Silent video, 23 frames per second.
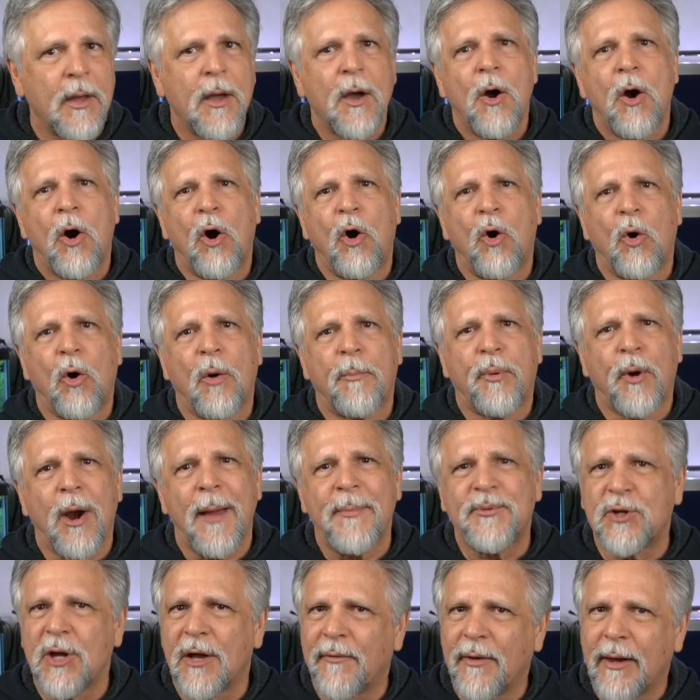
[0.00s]
Or
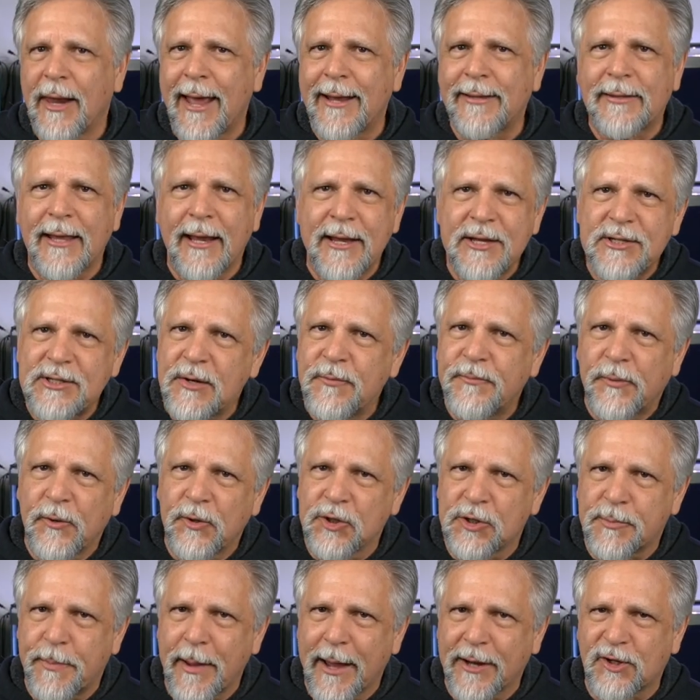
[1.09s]
perhaps you have a light that isn't full
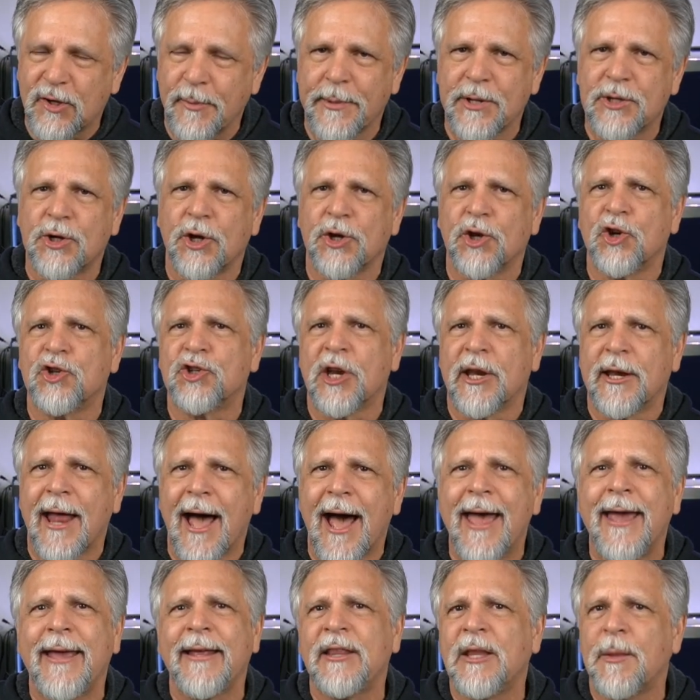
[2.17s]
spectrum, and so you're
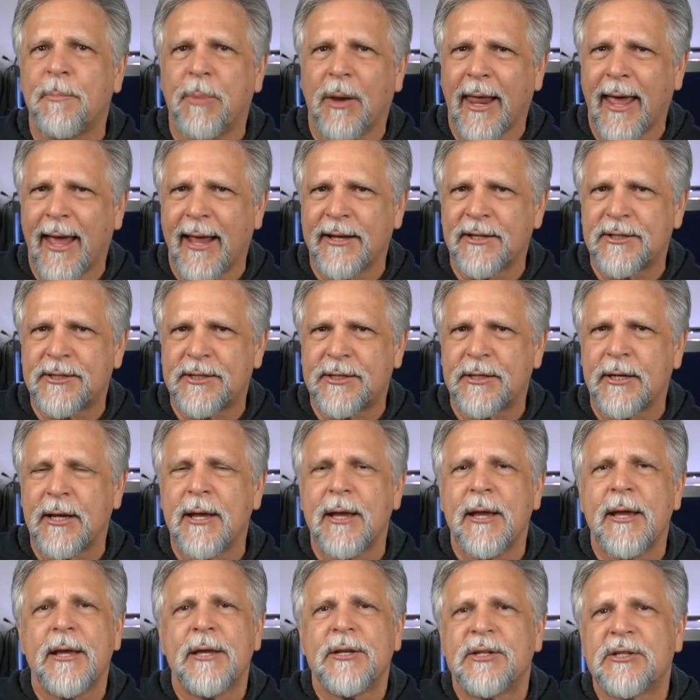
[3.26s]
denying the plants
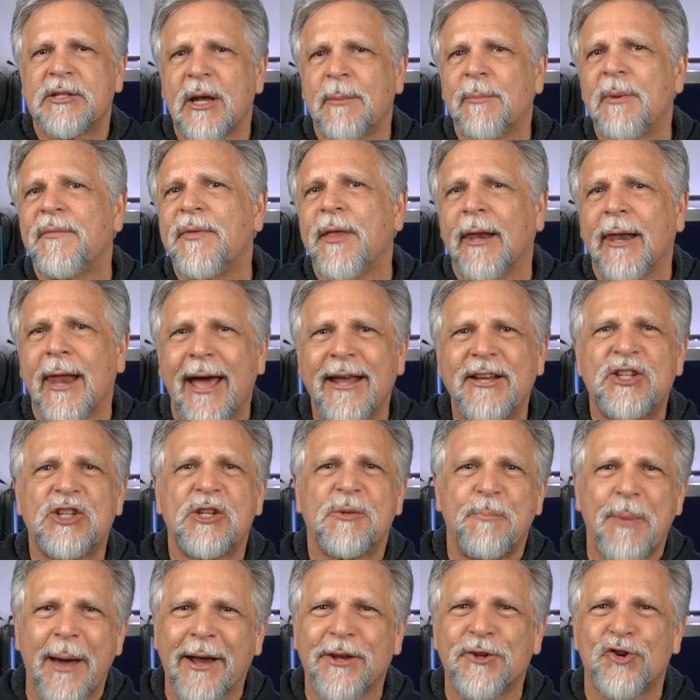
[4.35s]
some of the light
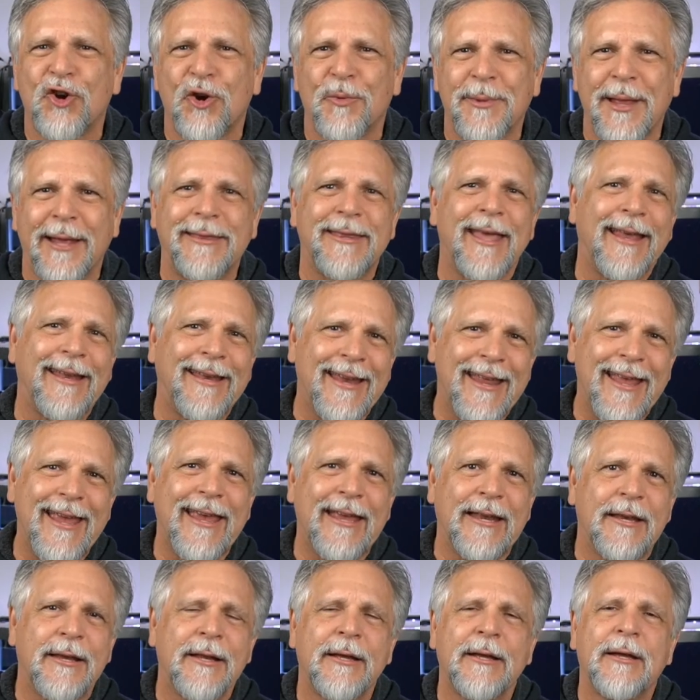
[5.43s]
spectrum that they
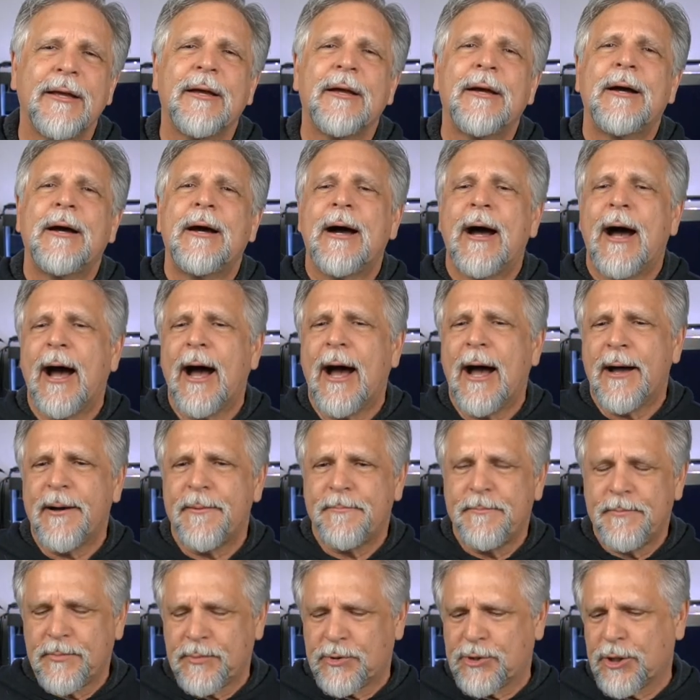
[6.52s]
need. Uh,
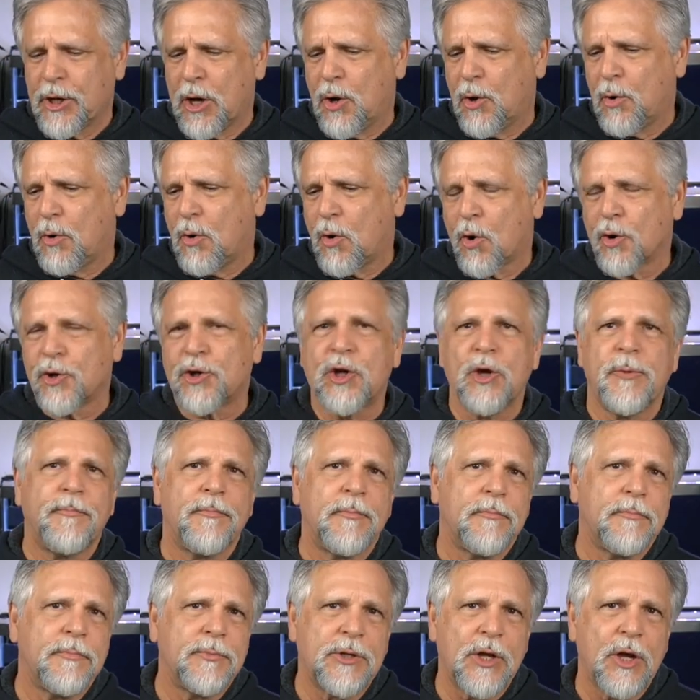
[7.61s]
so, or do you,
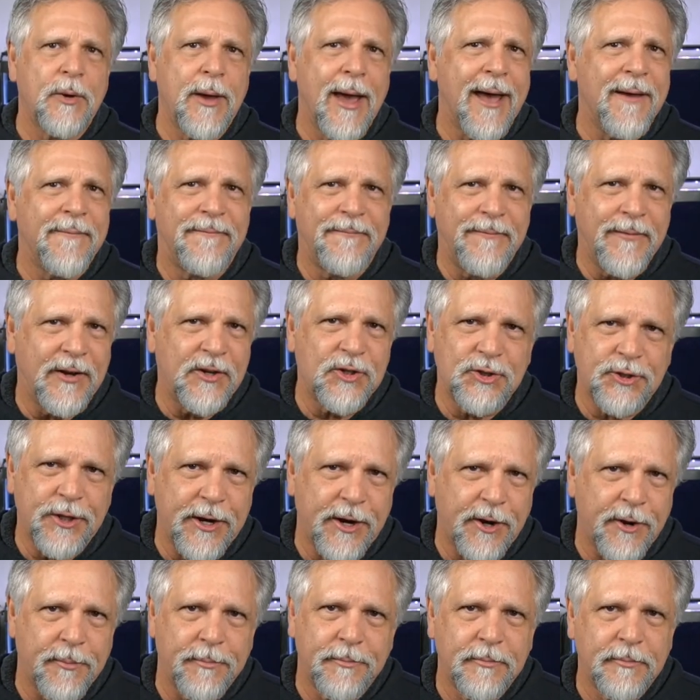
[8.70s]
do you have fish that are